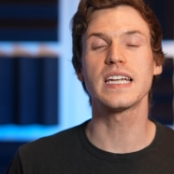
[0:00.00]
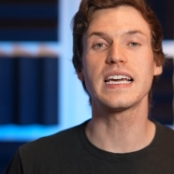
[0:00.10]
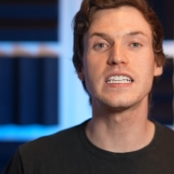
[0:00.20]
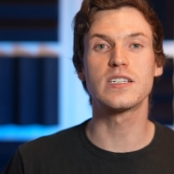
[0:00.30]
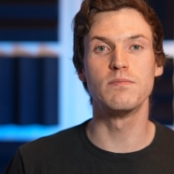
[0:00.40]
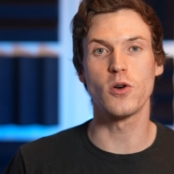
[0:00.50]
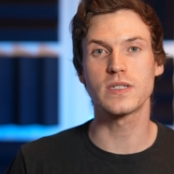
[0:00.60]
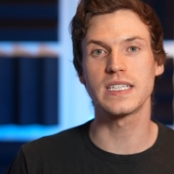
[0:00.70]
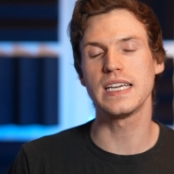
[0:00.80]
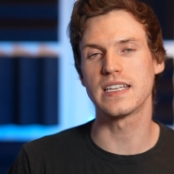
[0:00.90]
like it's
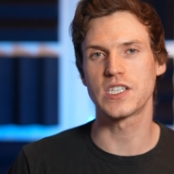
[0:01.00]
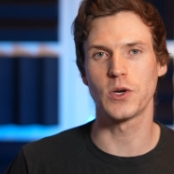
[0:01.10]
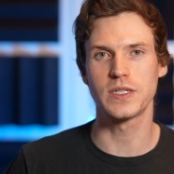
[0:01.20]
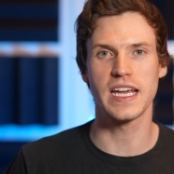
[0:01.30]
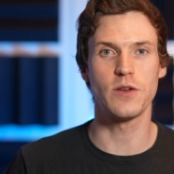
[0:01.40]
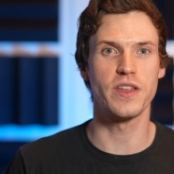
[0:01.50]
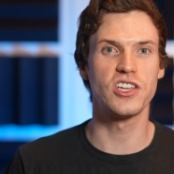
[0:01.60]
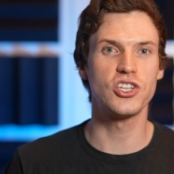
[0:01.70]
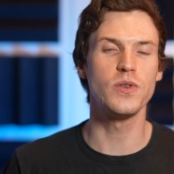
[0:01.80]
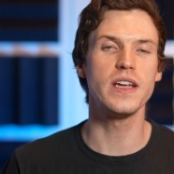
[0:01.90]
mostly associated with
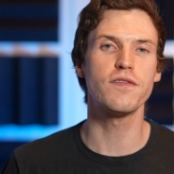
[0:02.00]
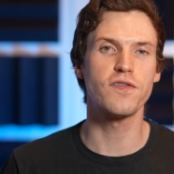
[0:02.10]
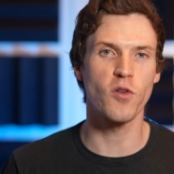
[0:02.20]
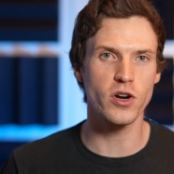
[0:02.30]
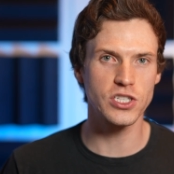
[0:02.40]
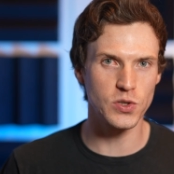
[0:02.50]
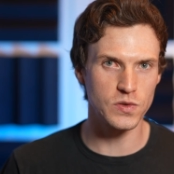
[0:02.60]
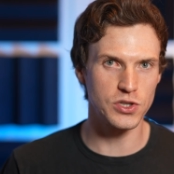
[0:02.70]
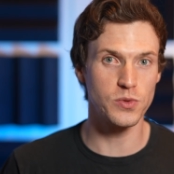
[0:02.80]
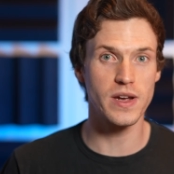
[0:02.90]
shooting
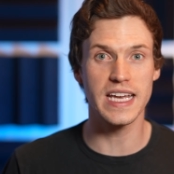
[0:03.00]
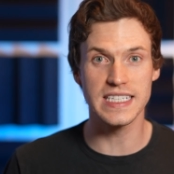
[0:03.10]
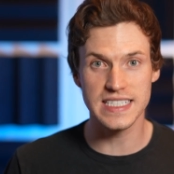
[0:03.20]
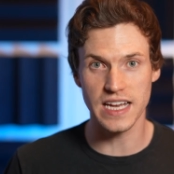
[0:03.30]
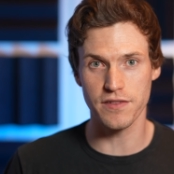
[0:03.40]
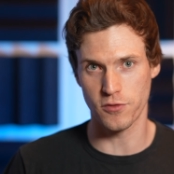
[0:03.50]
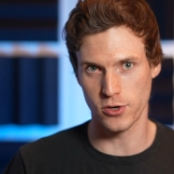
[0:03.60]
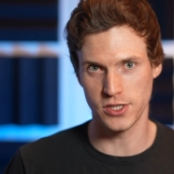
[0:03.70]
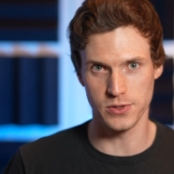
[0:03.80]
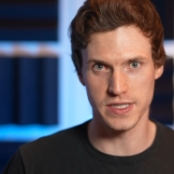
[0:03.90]
422 instead of
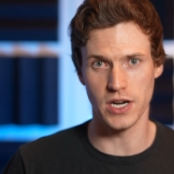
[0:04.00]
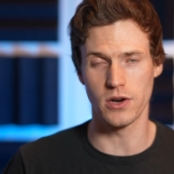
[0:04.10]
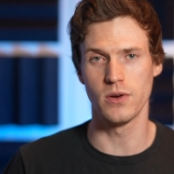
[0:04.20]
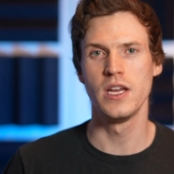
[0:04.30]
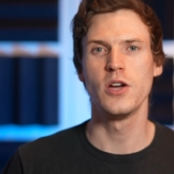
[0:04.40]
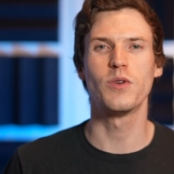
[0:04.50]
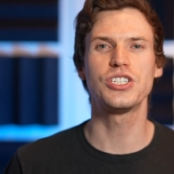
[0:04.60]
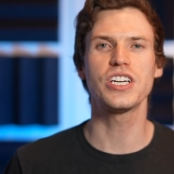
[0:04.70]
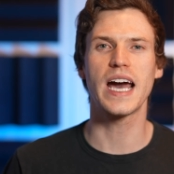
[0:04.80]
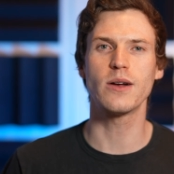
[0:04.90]
420,
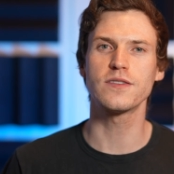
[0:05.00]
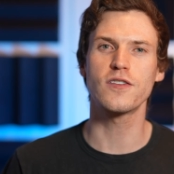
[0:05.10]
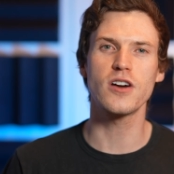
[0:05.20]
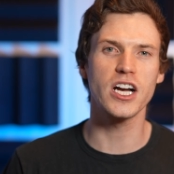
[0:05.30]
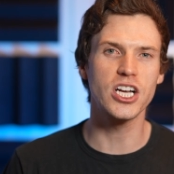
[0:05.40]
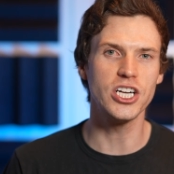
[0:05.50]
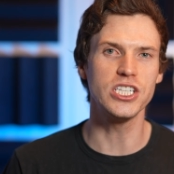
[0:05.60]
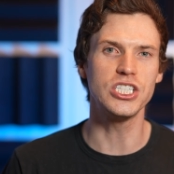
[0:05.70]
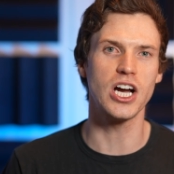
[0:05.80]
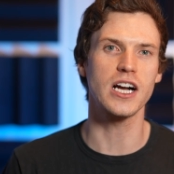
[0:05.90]
which accounts for a
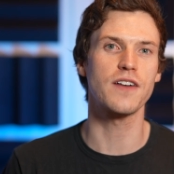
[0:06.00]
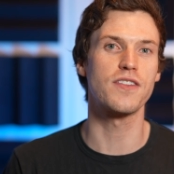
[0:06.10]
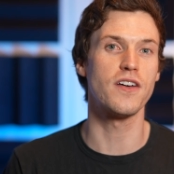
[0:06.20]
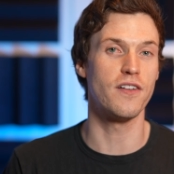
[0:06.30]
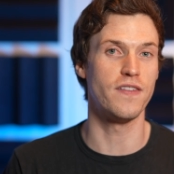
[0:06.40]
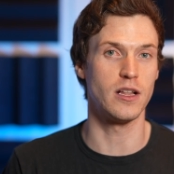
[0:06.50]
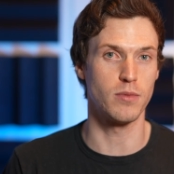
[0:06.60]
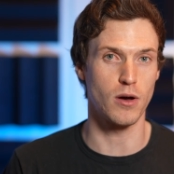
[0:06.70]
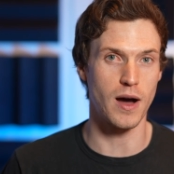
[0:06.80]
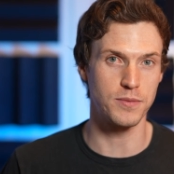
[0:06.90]
good chunk of the
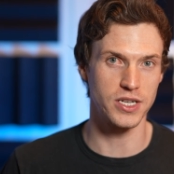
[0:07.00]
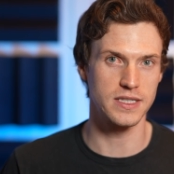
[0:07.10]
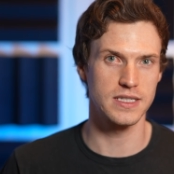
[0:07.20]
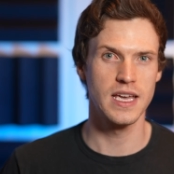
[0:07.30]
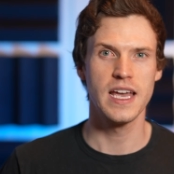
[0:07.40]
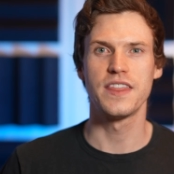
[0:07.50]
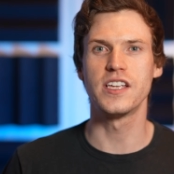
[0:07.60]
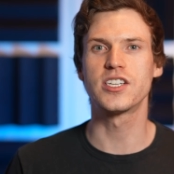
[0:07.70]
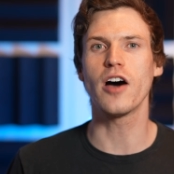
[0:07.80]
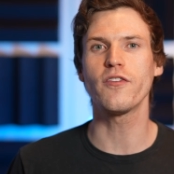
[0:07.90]
available options.
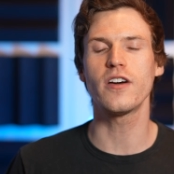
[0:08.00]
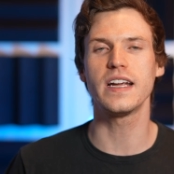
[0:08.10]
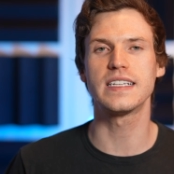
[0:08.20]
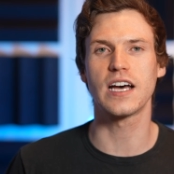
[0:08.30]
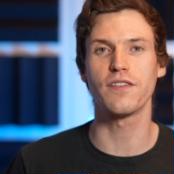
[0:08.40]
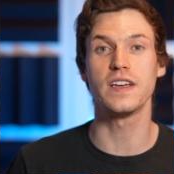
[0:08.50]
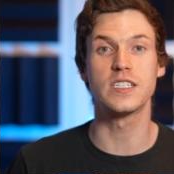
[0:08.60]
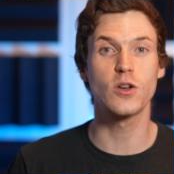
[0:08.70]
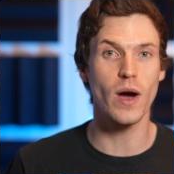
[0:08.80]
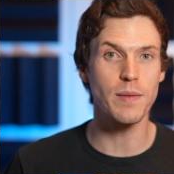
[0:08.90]
The software itself
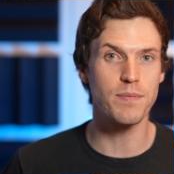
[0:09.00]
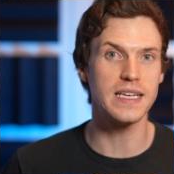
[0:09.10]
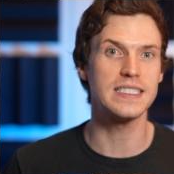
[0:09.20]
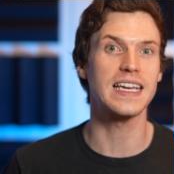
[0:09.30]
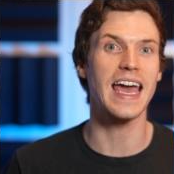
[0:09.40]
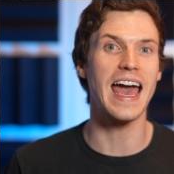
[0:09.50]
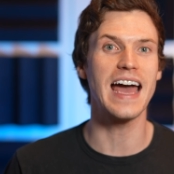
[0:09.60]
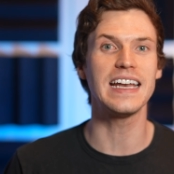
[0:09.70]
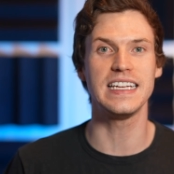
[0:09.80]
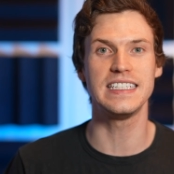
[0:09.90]
is quite basic
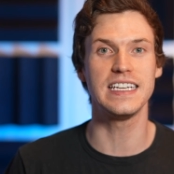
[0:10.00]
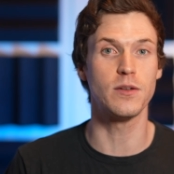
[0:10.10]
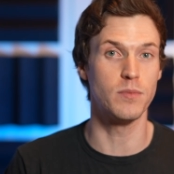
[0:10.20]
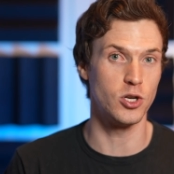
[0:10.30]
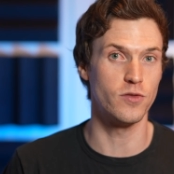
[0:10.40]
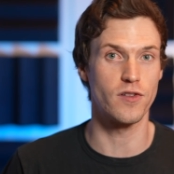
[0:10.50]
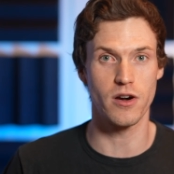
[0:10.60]
and easy to maneuver